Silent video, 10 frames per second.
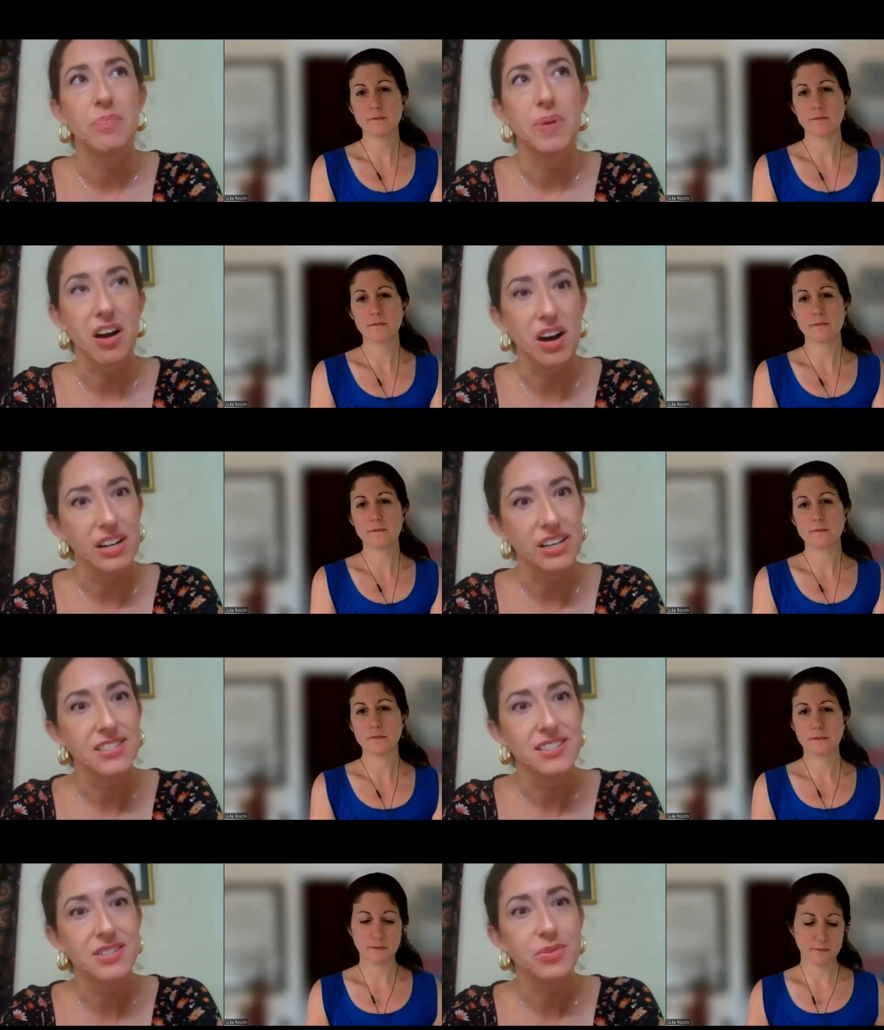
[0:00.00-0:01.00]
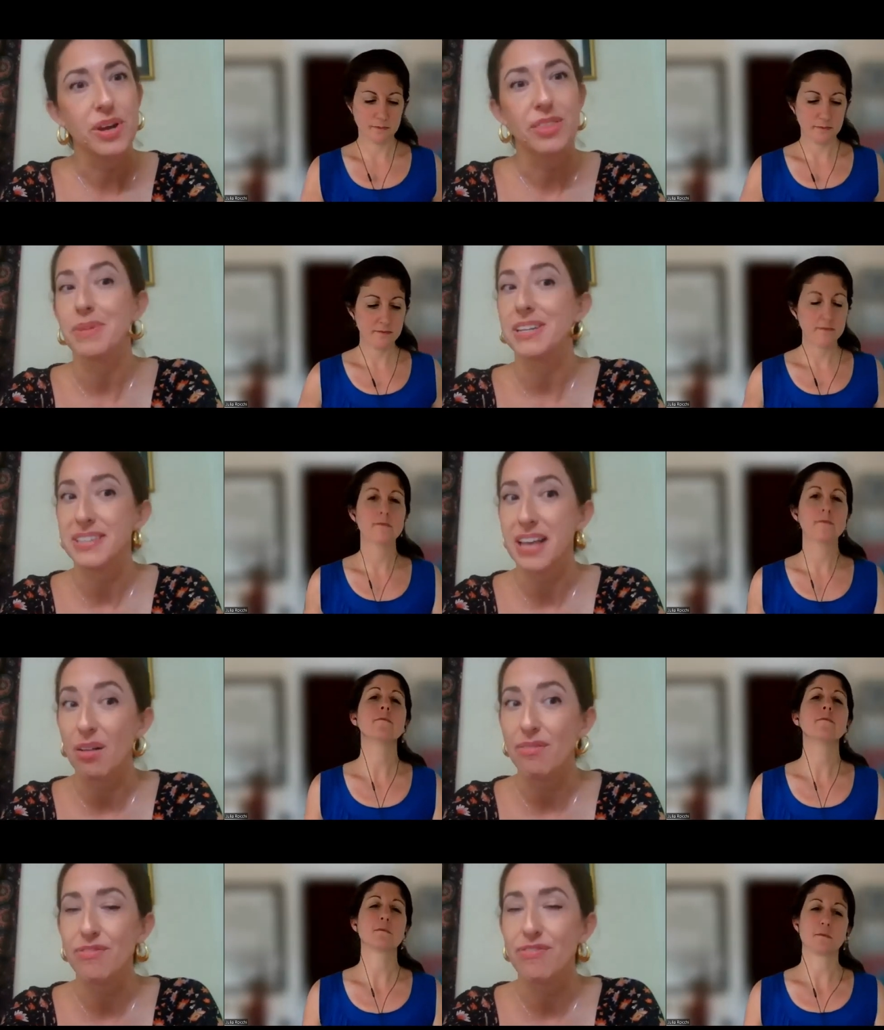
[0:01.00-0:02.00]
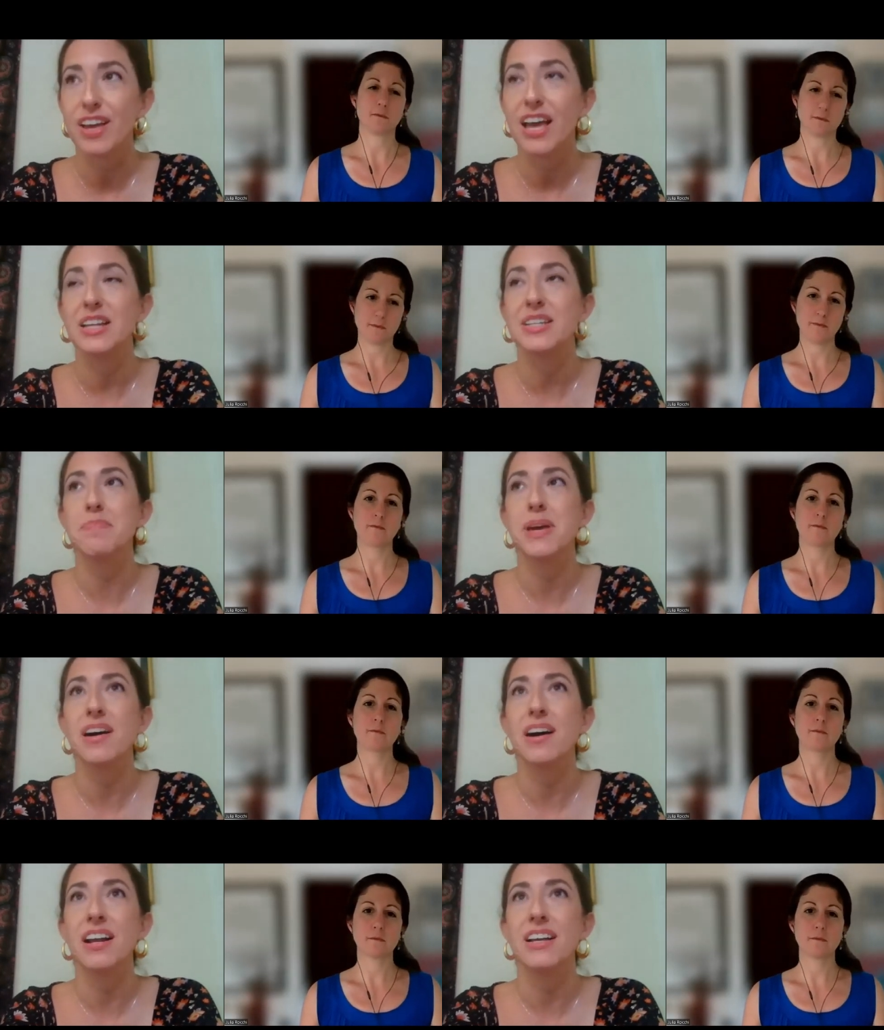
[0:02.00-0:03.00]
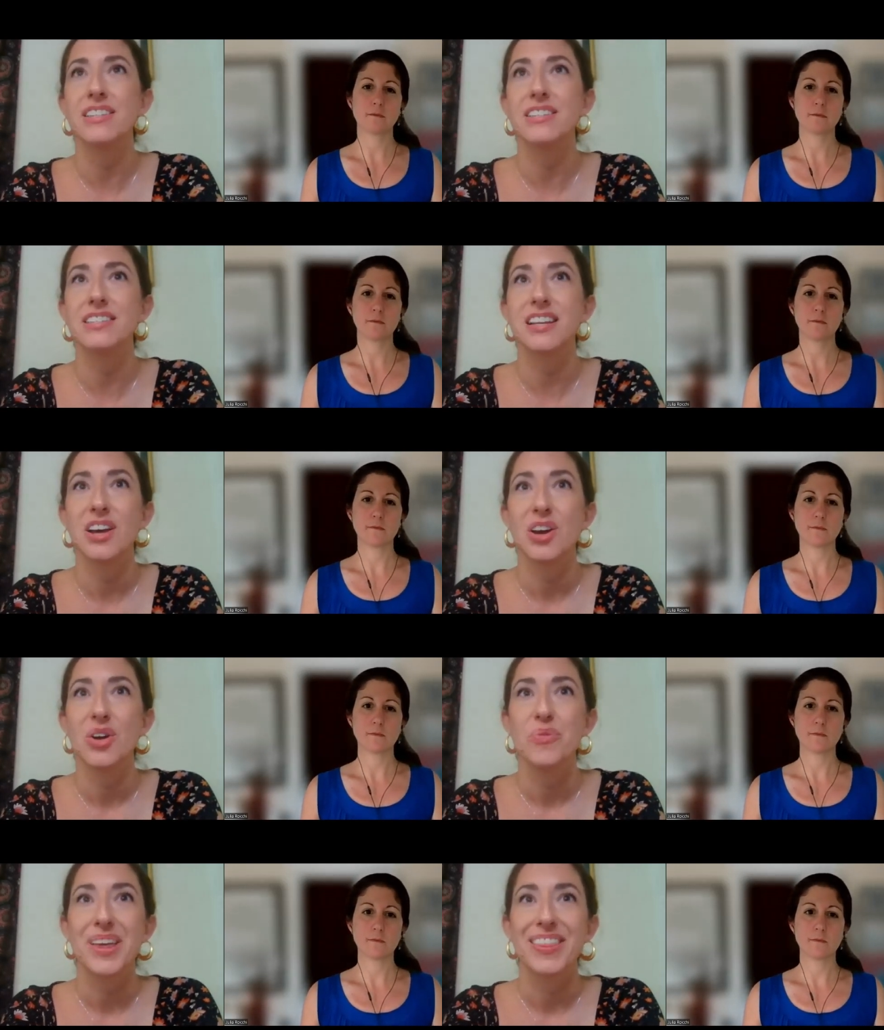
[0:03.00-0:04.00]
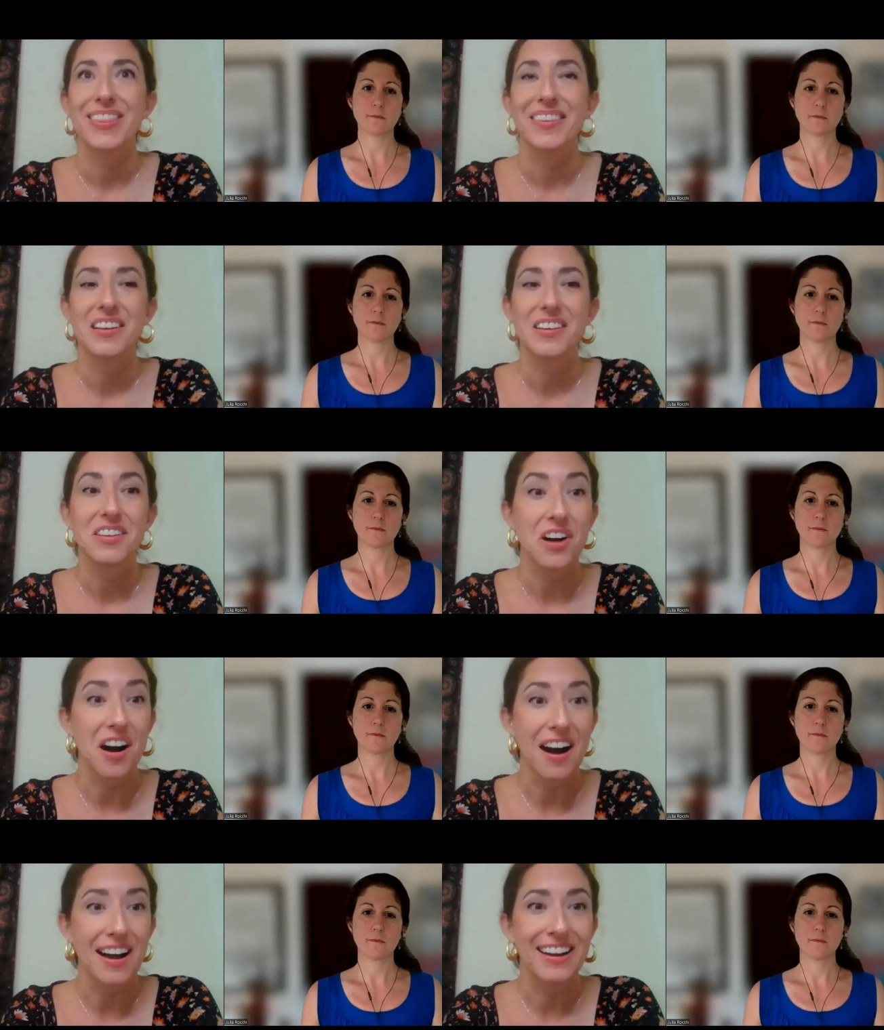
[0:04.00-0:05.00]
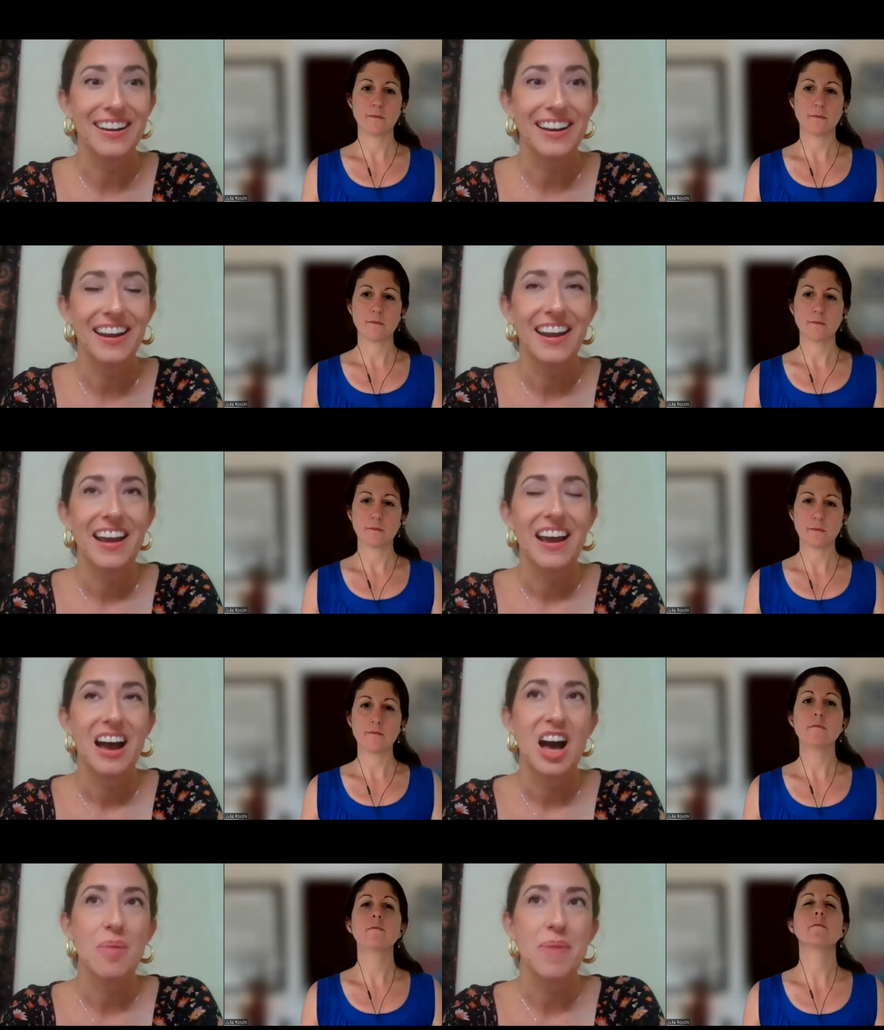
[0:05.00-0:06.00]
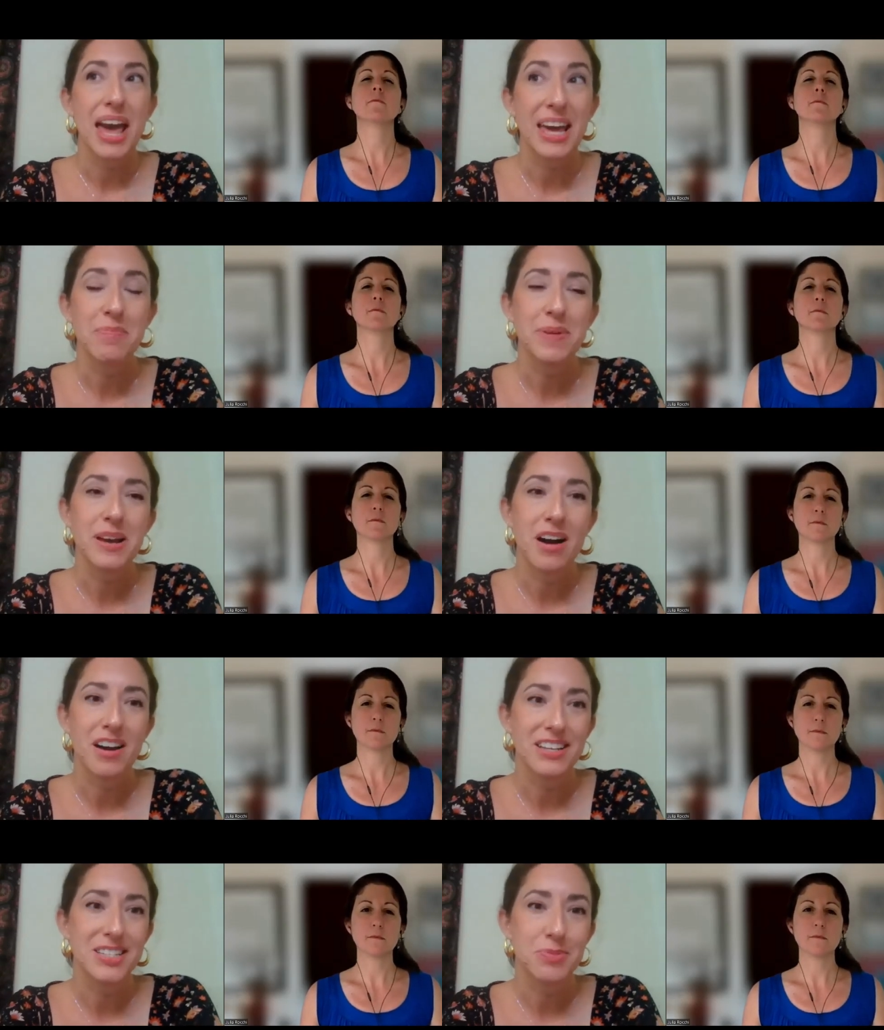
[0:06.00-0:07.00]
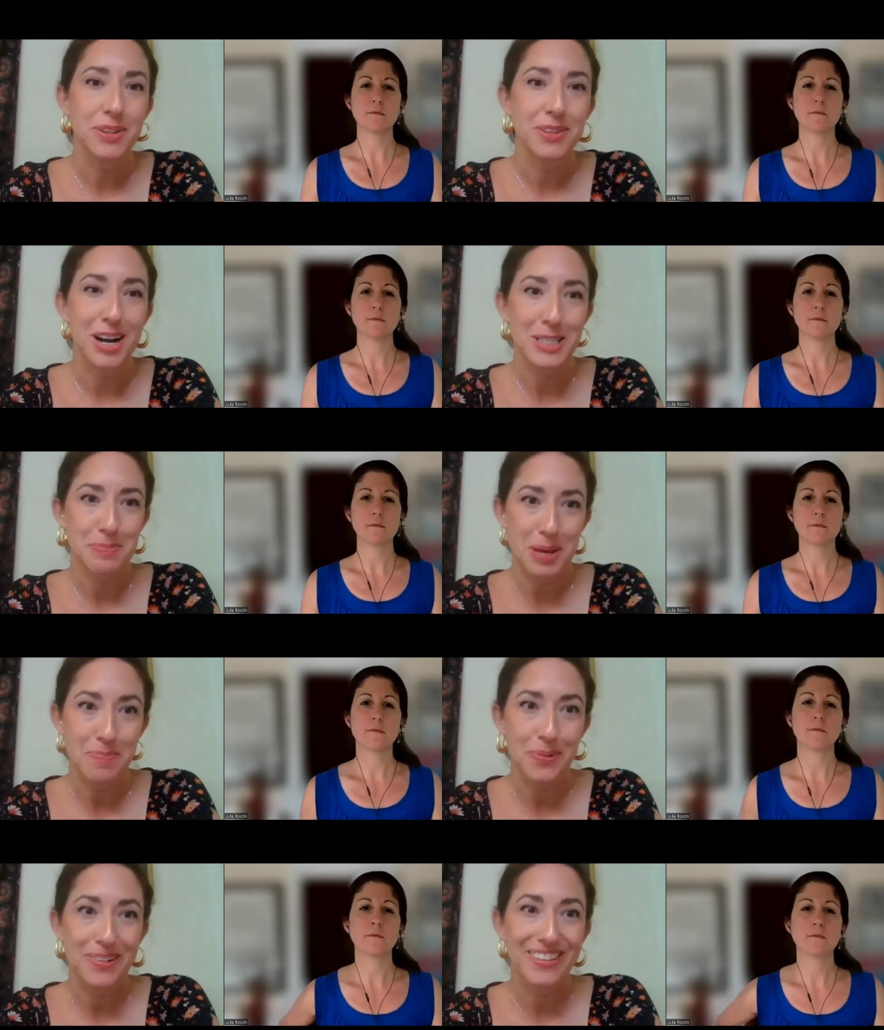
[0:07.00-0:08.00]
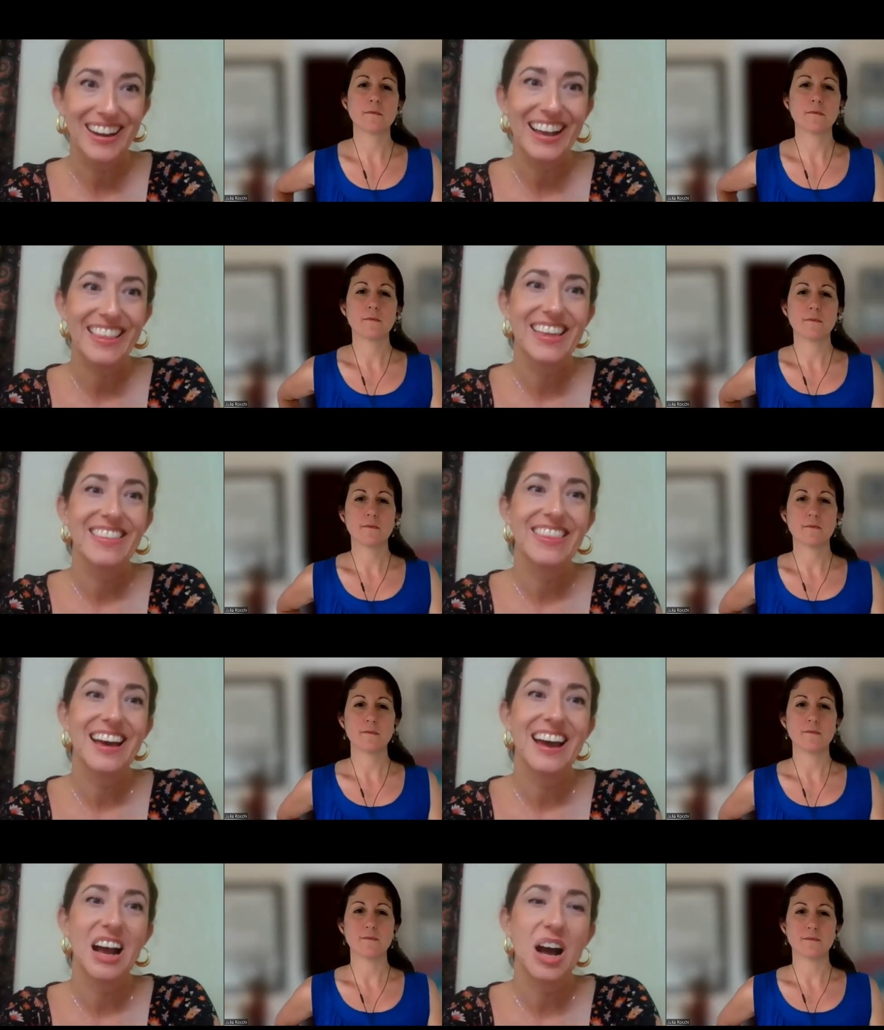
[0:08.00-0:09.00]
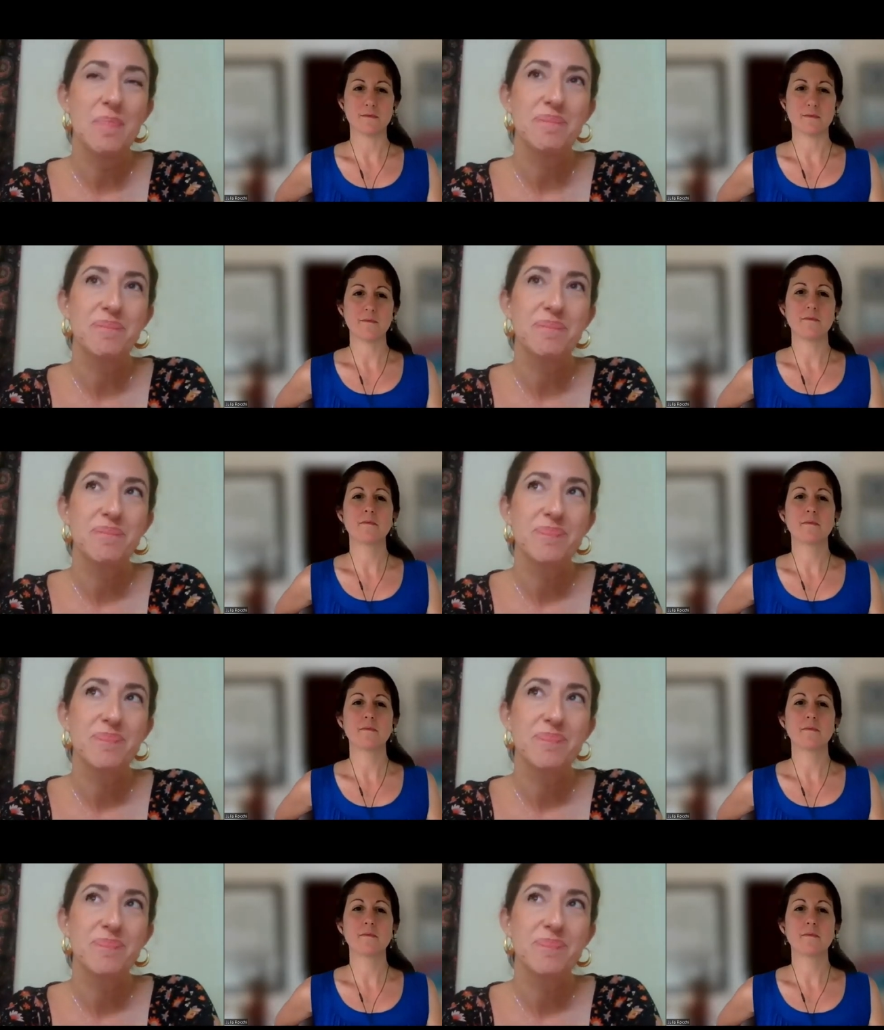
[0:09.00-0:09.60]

Speaker 1: be honest with myself and be honest with God um, and be honest with God's people. And I think that mm-hmm. um,